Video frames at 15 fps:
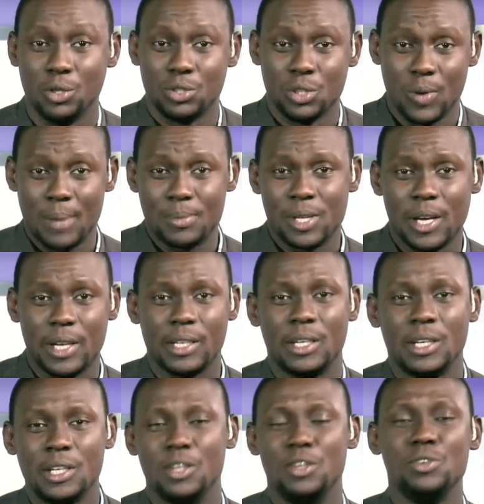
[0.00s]
Go to the
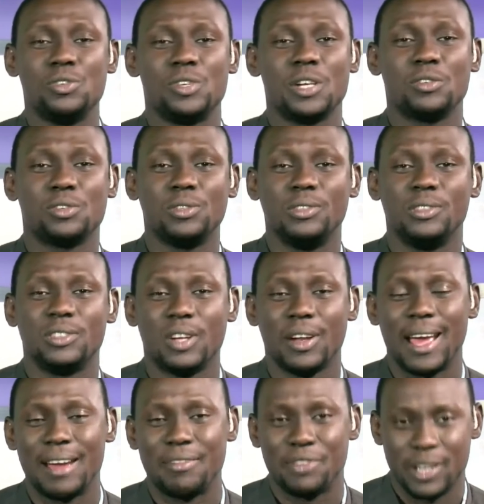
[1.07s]
website,
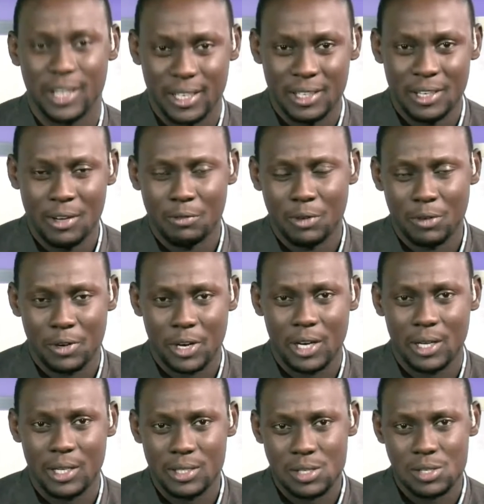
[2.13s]
newscentral.africa, for the
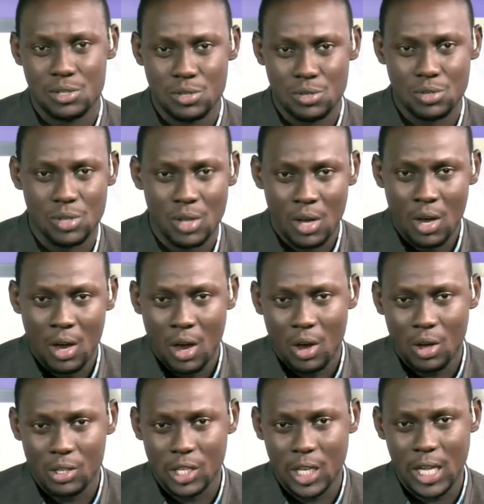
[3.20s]
very latest news
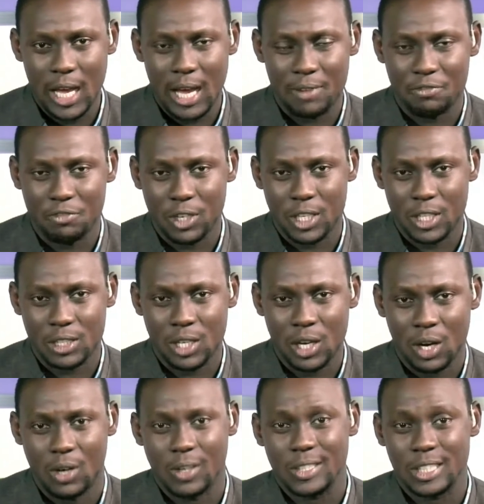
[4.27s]
on the
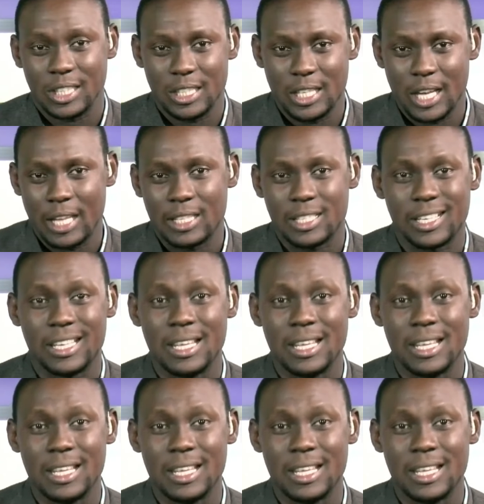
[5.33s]
African continent.